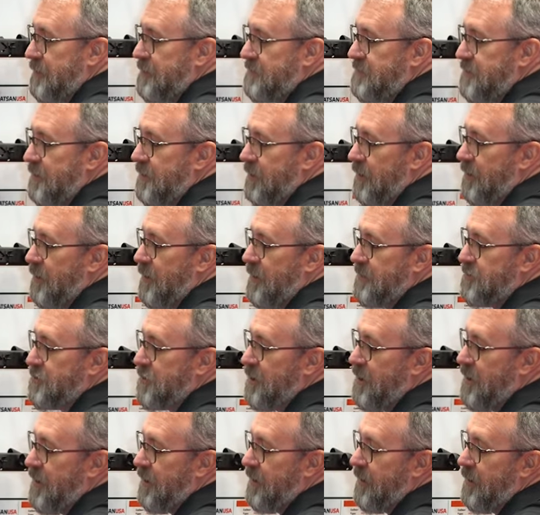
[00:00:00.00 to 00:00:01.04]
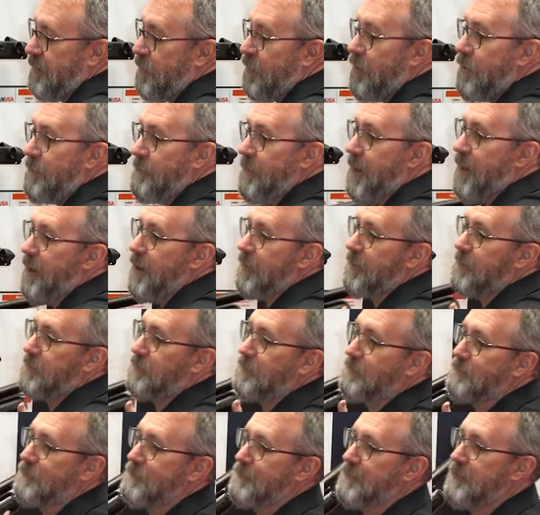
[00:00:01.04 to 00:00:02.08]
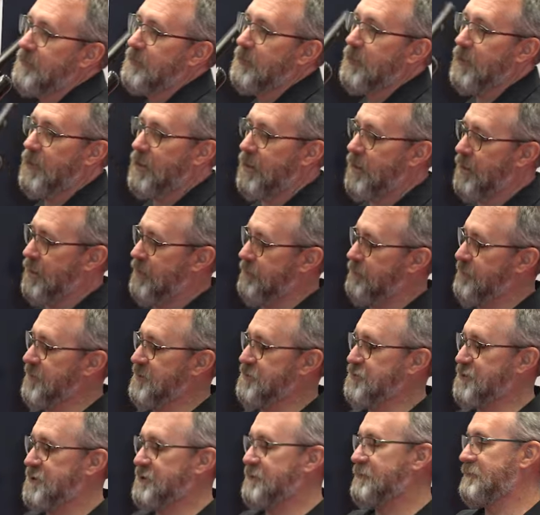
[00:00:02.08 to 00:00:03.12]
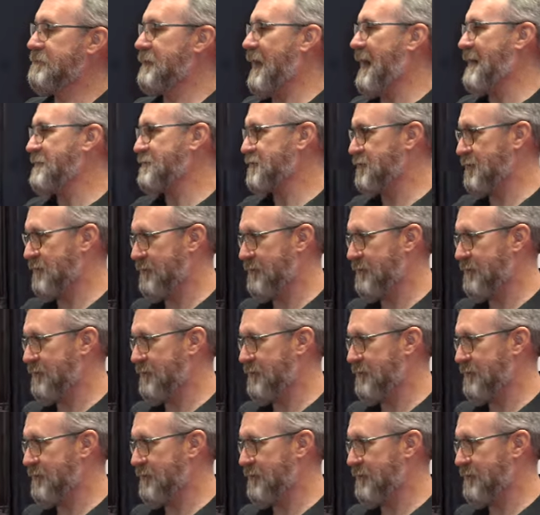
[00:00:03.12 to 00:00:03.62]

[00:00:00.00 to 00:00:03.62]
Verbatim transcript: is a gun I shot at RMAC. Okay. Um, this last